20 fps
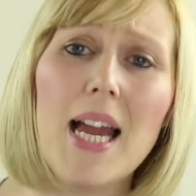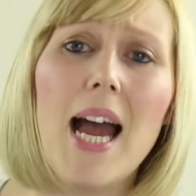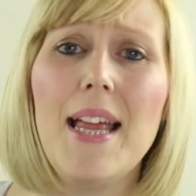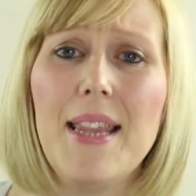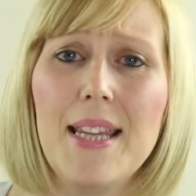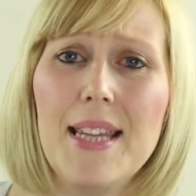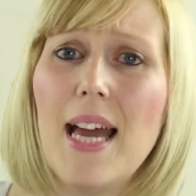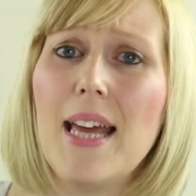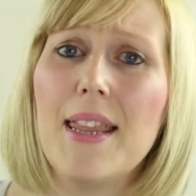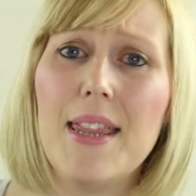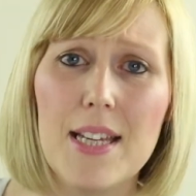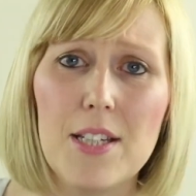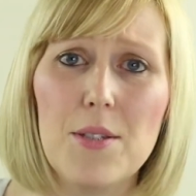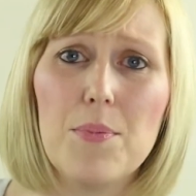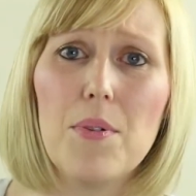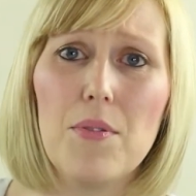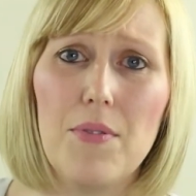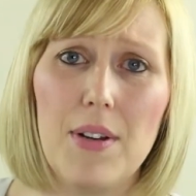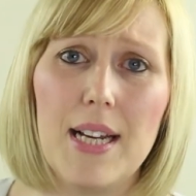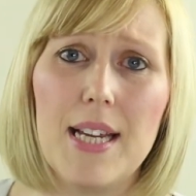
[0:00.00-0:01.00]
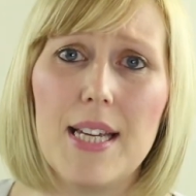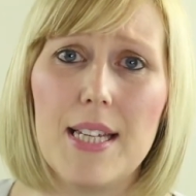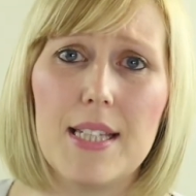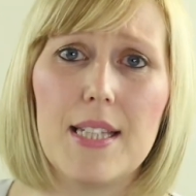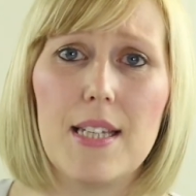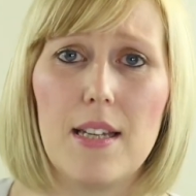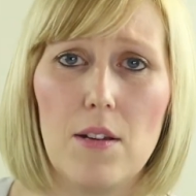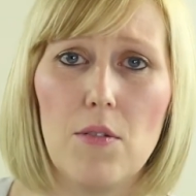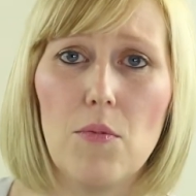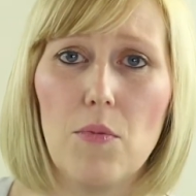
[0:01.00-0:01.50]
And this will really,
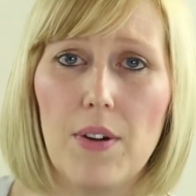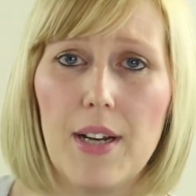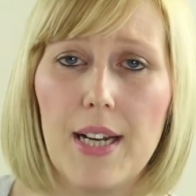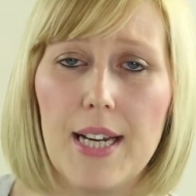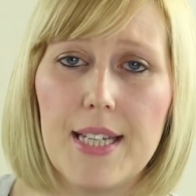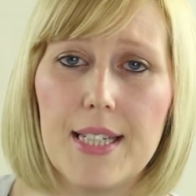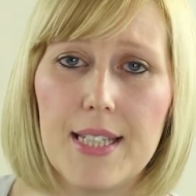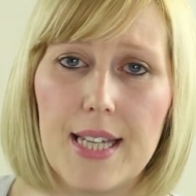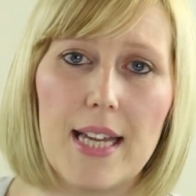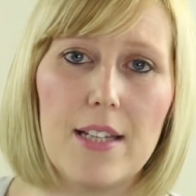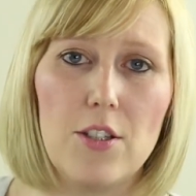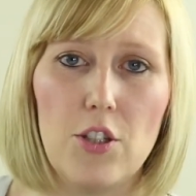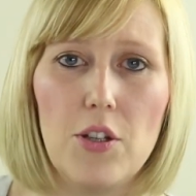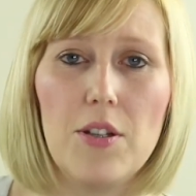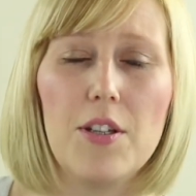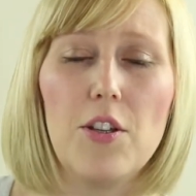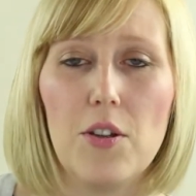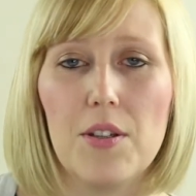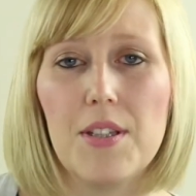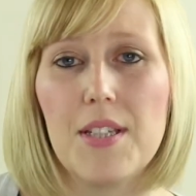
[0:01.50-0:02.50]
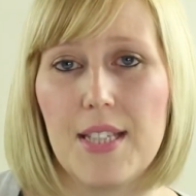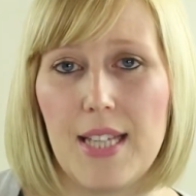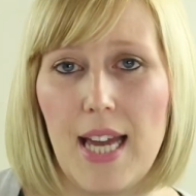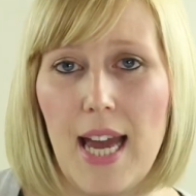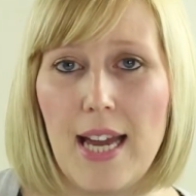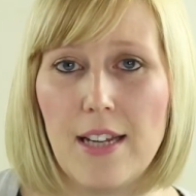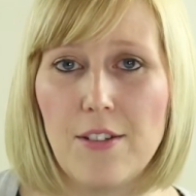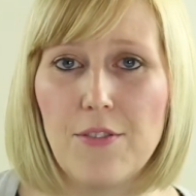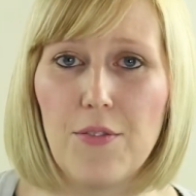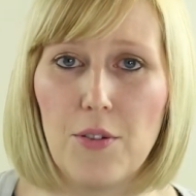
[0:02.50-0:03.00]
really set you in good
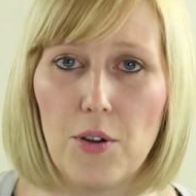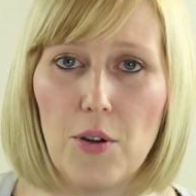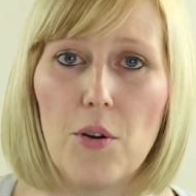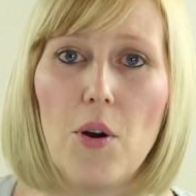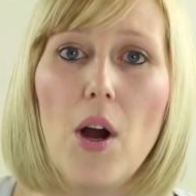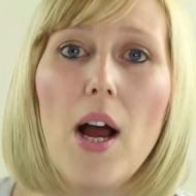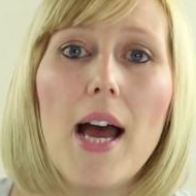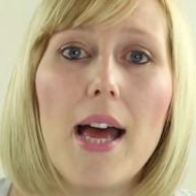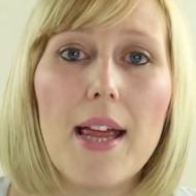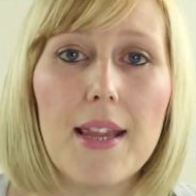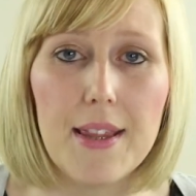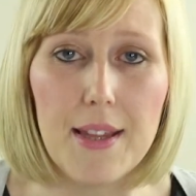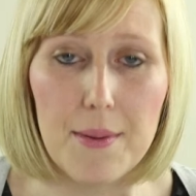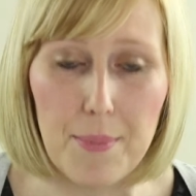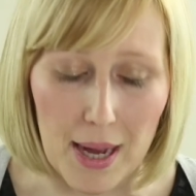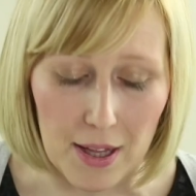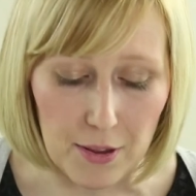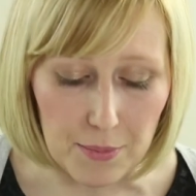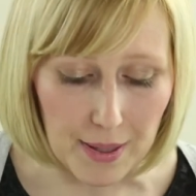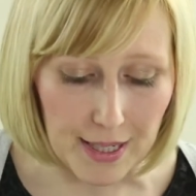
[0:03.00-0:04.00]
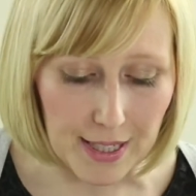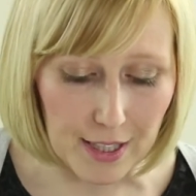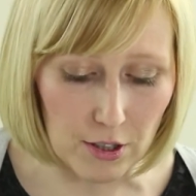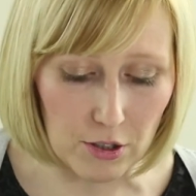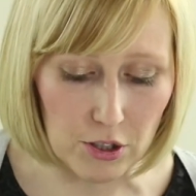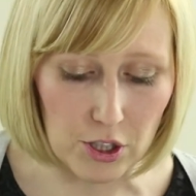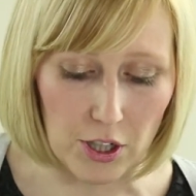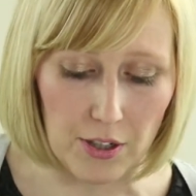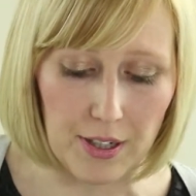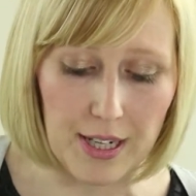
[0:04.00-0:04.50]
stead for the mathematical
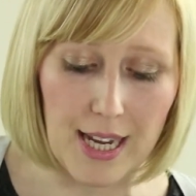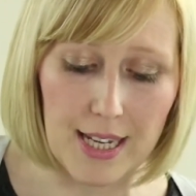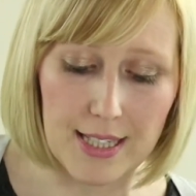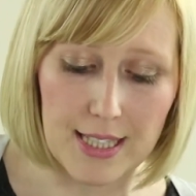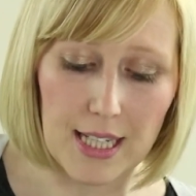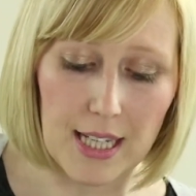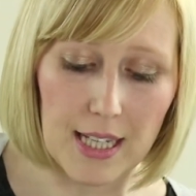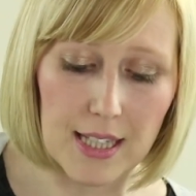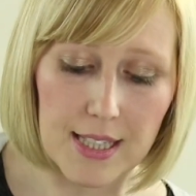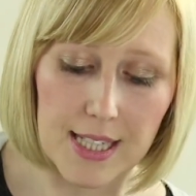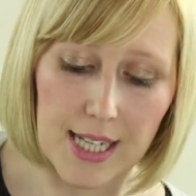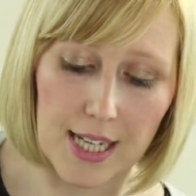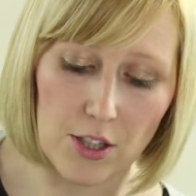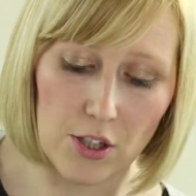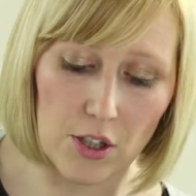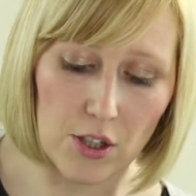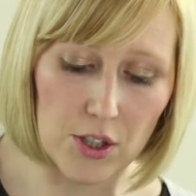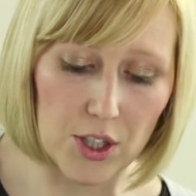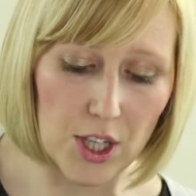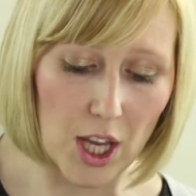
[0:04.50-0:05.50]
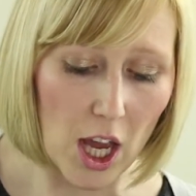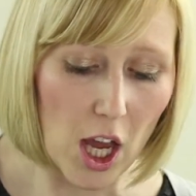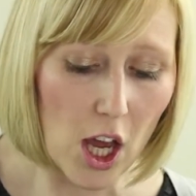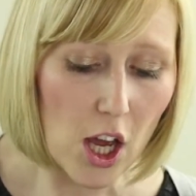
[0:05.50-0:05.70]
journey as it continues.